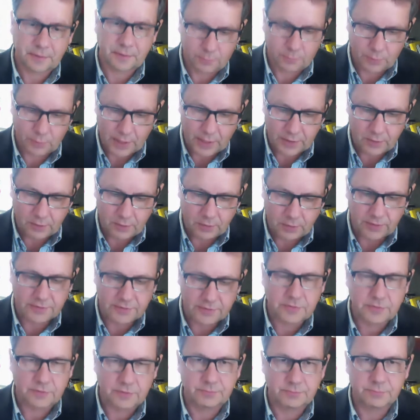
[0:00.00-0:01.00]
I call
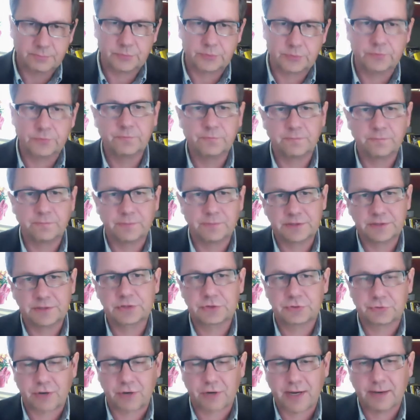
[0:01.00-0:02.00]
it the improvement
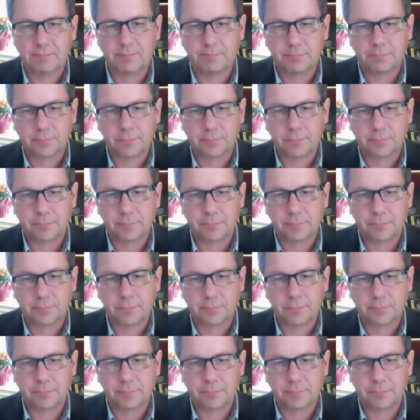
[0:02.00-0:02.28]
trap.